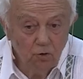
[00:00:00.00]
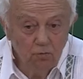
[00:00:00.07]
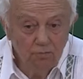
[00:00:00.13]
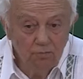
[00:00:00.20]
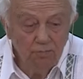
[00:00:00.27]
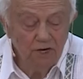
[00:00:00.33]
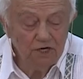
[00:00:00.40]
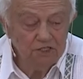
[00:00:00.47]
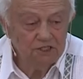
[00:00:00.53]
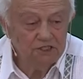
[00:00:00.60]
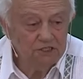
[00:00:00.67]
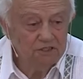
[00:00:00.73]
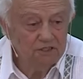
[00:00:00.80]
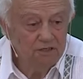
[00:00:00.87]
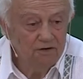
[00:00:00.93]

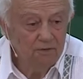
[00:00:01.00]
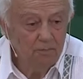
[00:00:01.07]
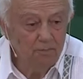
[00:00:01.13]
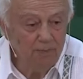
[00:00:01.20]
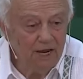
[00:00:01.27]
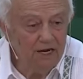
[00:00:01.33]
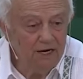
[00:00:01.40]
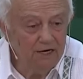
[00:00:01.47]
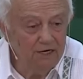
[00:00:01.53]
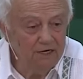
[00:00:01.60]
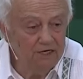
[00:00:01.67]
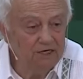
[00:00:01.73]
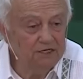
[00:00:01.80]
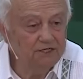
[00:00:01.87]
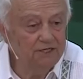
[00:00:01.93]
much
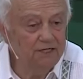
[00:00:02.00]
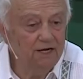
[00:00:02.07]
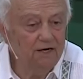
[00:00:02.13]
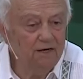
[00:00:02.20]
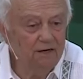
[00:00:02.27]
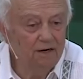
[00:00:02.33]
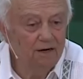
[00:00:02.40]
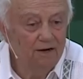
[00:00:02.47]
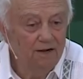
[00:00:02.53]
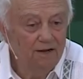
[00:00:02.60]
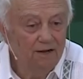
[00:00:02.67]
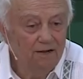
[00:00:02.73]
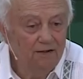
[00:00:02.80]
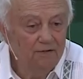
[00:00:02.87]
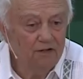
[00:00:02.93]
pain is there
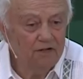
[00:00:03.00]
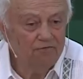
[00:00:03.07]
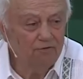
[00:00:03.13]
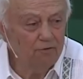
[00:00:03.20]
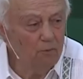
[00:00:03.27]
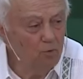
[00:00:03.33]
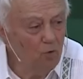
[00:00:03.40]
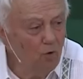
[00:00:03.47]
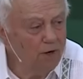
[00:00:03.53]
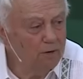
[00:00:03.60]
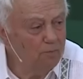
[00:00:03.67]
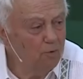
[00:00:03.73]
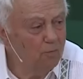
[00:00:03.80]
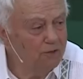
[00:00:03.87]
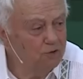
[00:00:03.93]
that from one
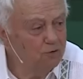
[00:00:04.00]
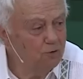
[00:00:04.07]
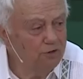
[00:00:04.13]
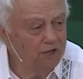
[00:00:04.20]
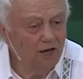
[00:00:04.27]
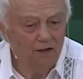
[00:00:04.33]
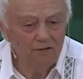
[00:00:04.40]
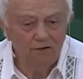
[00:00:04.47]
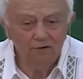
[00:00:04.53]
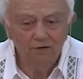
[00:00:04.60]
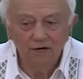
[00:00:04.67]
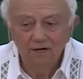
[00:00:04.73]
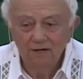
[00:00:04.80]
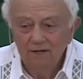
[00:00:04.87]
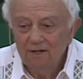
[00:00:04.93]
moment to the other,
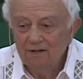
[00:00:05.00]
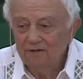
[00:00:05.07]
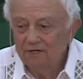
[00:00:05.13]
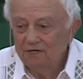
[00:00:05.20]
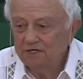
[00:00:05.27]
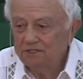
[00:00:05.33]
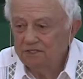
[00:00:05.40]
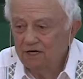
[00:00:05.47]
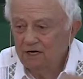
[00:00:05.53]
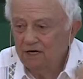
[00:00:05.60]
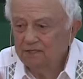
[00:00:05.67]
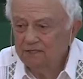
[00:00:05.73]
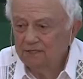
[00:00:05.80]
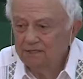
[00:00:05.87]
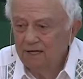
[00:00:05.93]
there is a
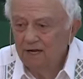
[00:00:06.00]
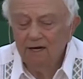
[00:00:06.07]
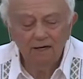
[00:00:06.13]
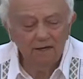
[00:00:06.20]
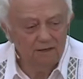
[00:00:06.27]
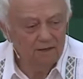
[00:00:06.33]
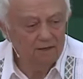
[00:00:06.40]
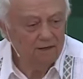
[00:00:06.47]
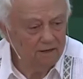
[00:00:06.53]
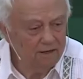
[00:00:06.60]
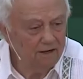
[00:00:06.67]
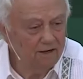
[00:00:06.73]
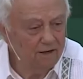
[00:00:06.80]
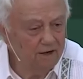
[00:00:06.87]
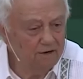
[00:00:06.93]
heart attack
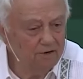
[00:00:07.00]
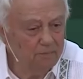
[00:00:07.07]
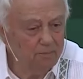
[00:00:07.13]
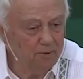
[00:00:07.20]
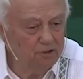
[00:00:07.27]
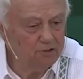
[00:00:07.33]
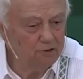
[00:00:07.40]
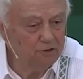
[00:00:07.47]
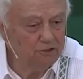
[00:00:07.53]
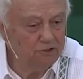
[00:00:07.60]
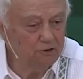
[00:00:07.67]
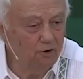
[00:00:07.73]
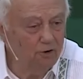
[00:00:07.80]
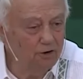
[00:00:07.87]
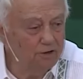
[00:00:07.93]
and the person is
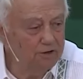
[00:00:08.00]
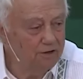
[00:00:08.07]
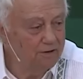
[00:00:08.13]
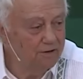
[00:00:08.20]
gone.